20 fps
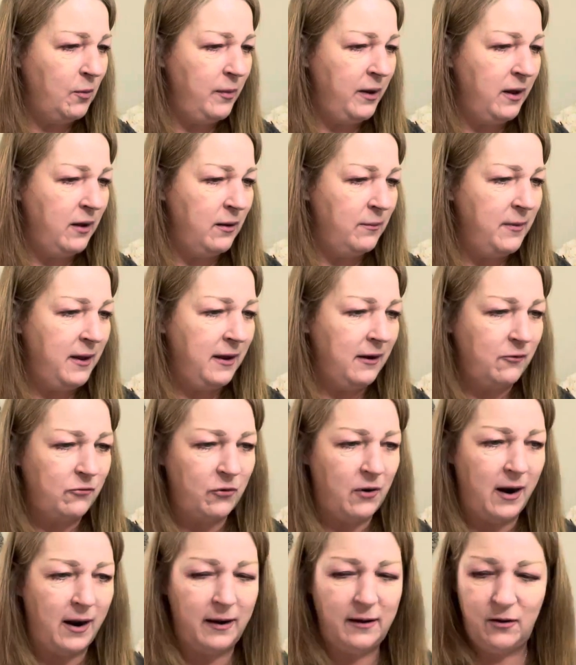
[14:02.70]
mermaid.
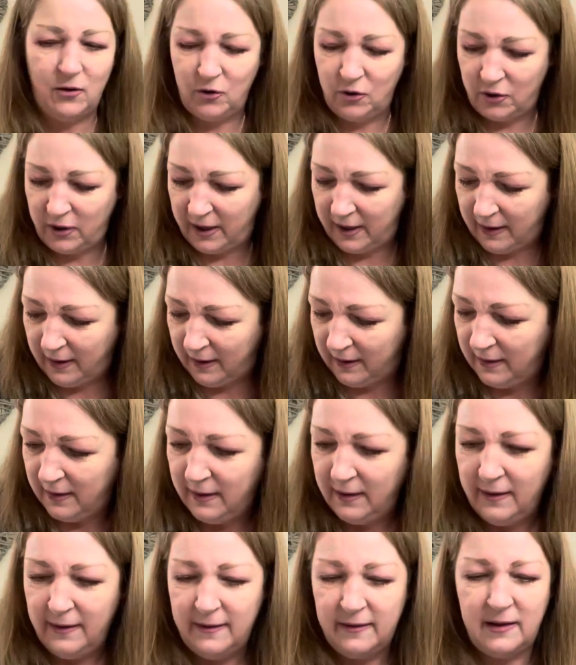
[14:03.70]
Right, okay,
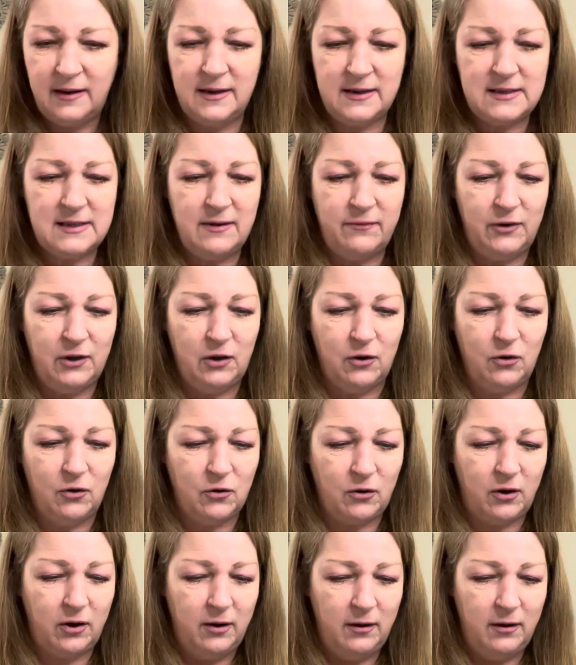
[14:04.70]
let's have a look.